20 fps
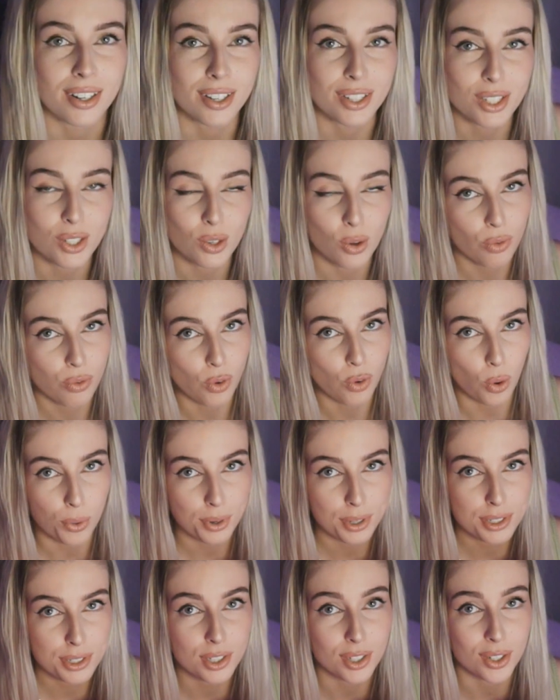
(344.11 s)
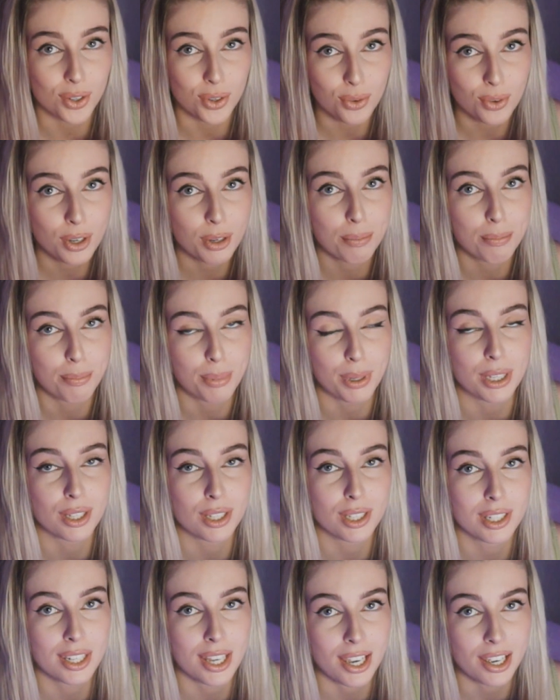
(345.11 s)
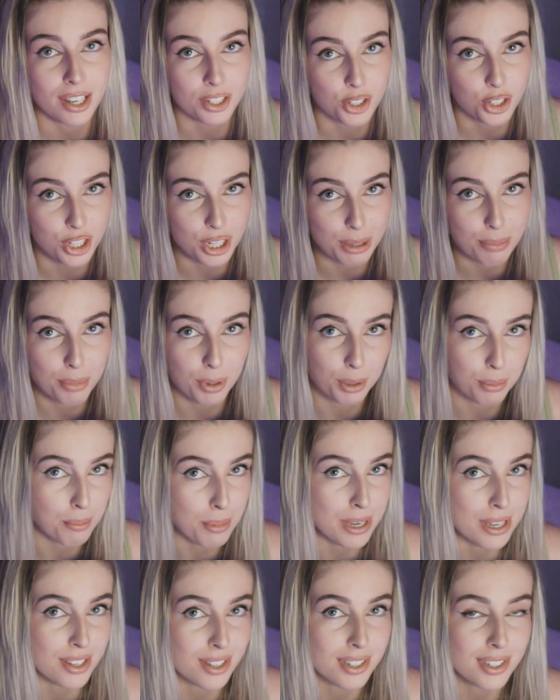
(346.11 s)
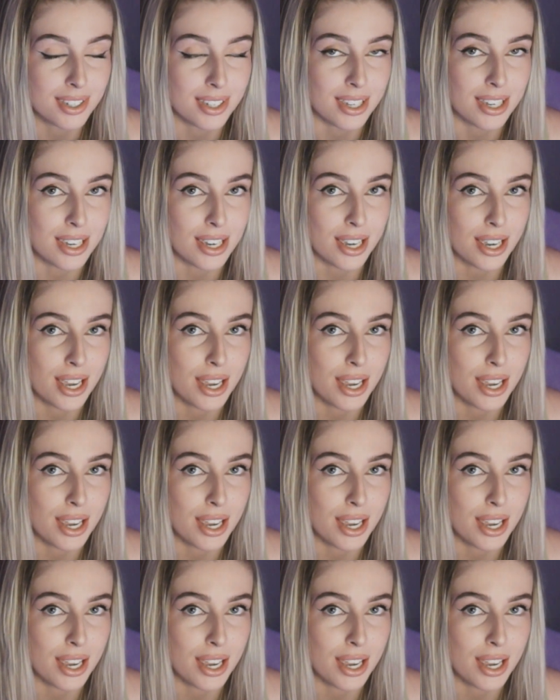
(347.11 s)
So of course you could build a cheaper PC